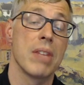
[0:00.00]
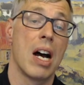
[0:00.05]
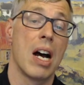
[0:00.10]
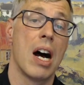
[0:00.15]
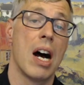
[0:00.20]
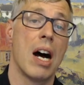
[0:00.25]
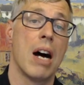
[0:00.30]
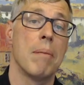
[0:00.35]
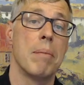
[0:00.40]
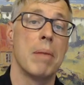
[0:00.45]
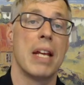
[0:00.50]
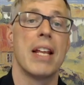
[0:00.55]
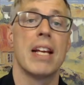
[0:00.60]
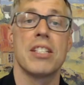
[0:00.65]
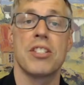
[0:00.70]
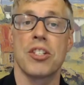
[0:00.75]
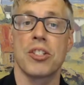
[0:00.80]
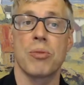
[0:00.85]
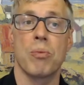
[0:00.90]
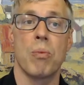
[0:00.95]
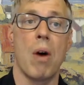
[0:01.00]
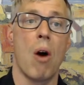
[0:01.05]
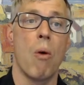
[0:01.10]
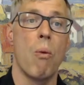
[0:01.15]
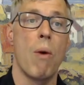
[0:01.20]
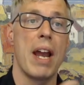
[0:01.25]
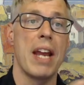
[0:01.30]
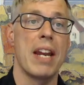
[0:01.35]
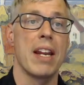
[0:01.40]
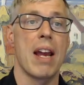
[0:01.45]
And that's just a
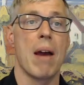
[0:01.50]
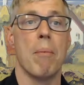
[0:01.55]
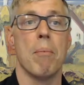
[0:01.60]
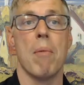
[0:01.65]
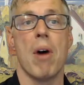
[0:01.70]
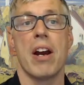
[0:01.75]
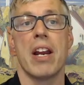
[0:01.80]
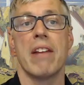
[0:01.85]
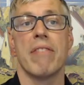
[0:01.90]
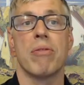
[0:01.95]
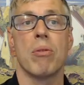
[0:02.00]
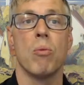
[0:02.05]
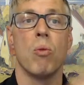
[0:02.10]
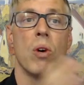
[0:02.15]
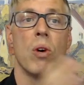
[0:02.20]
way to get money from